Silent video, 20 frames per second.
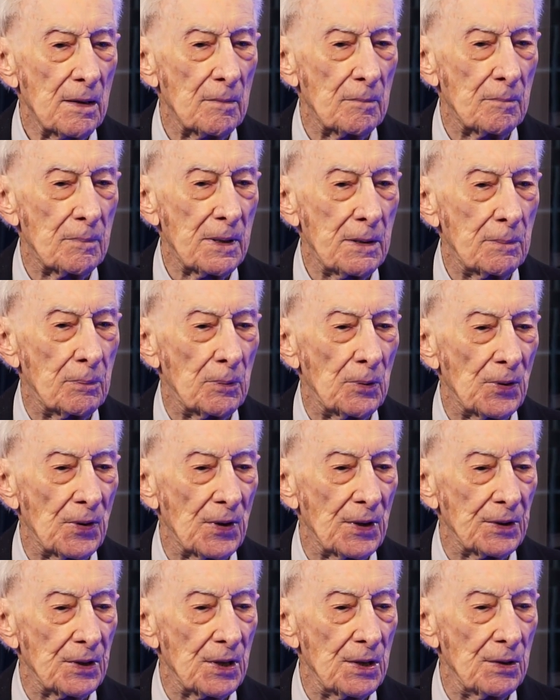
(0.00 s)
people
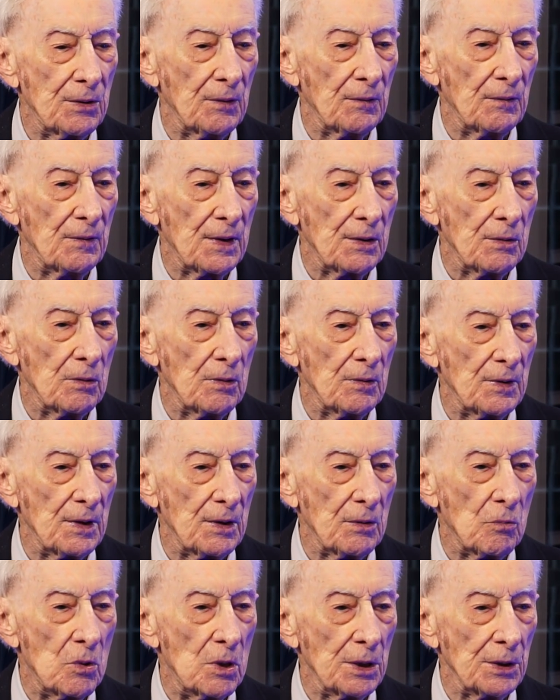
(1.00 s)
that
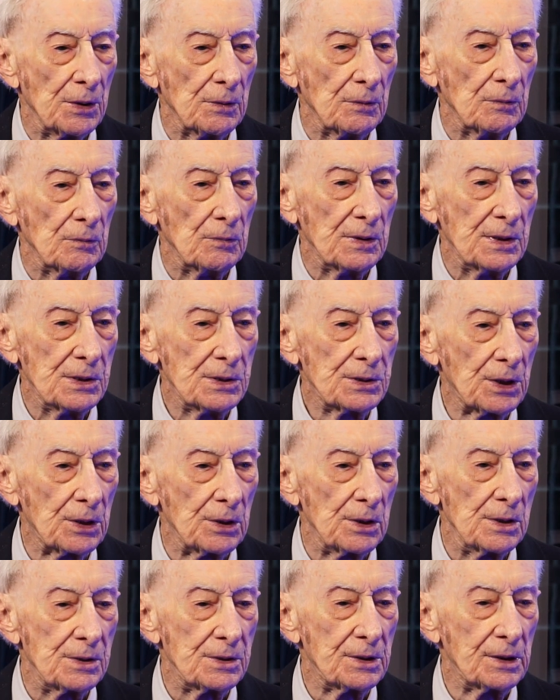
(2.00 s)
they want to
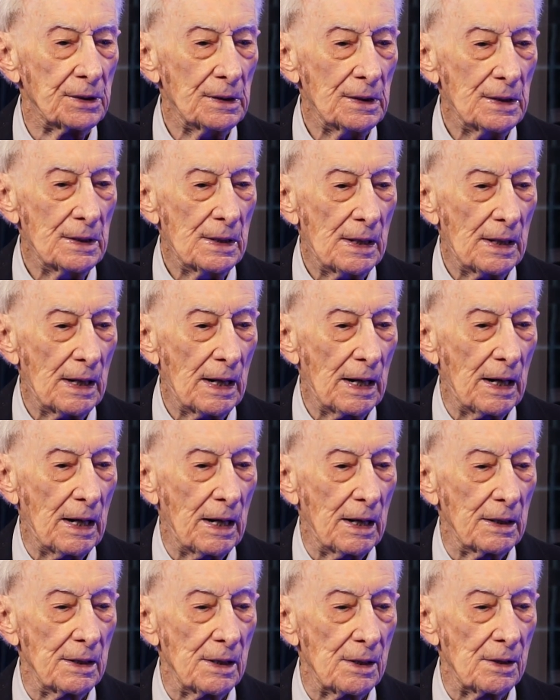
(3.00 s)
research,
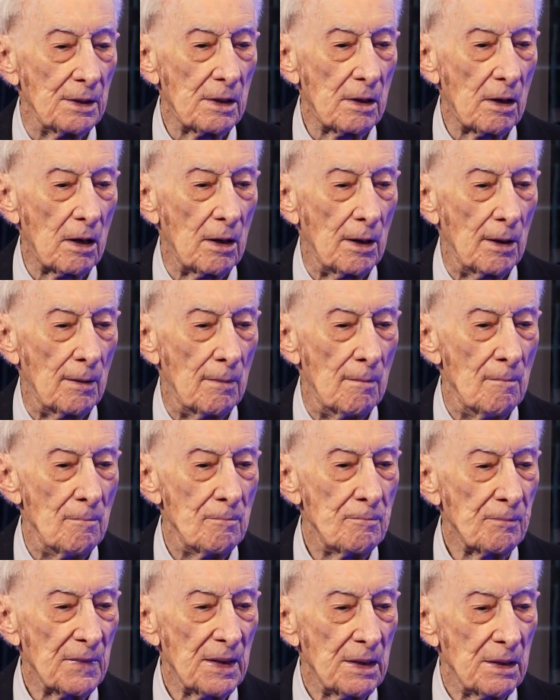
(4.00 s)
and
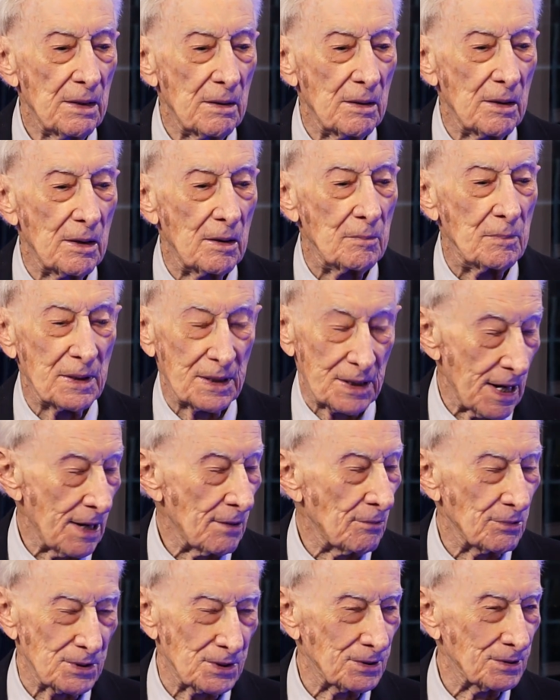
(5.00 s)
but
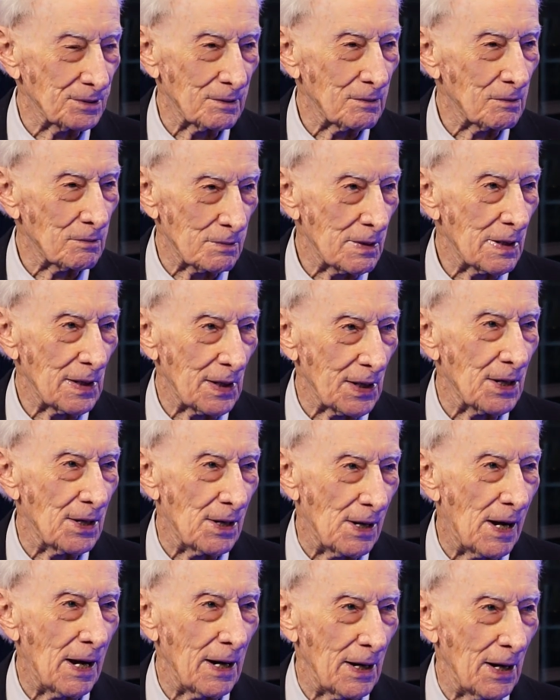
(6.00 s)
that was really a
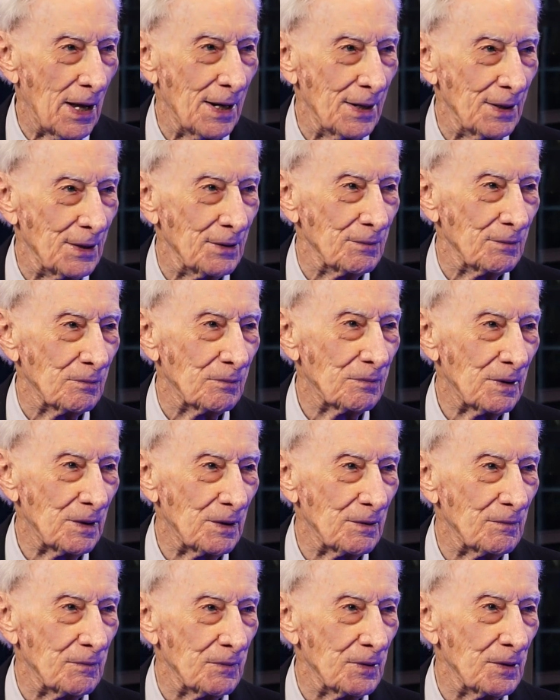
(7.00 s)
highlight
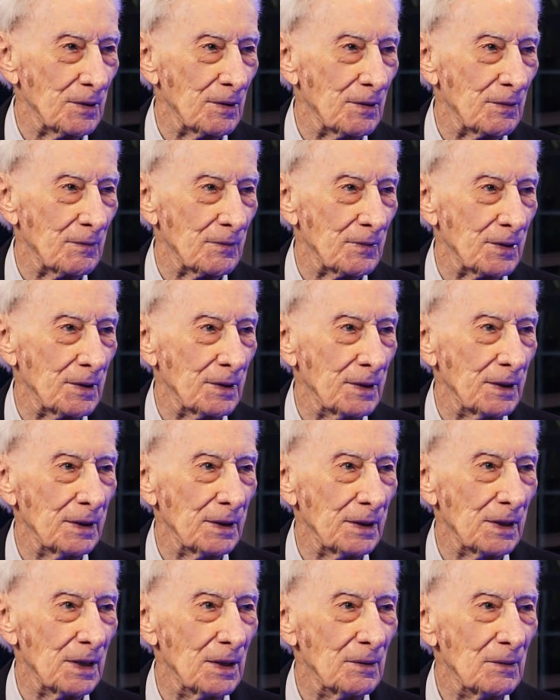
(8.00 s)
of
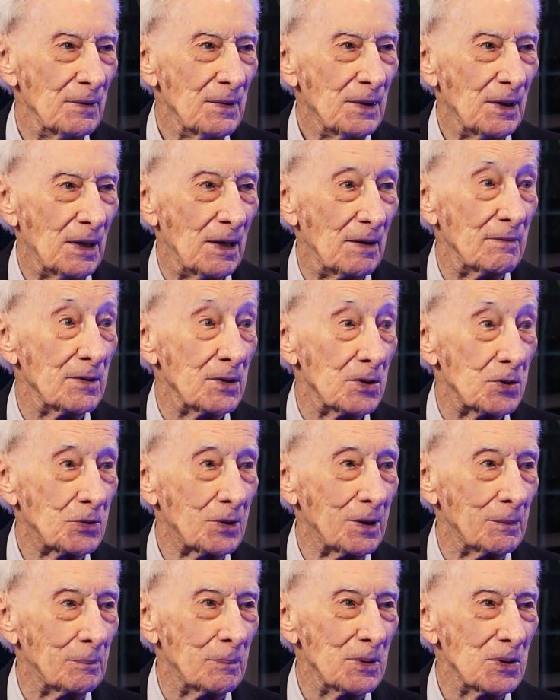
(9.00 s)
the
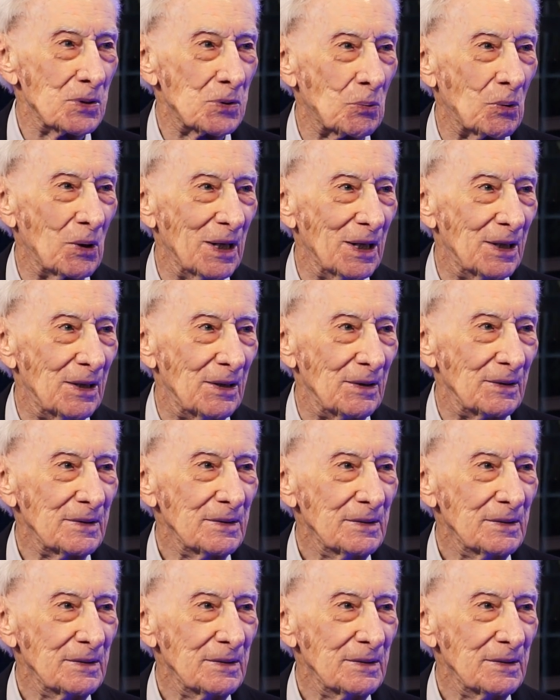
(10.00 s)
trip as well.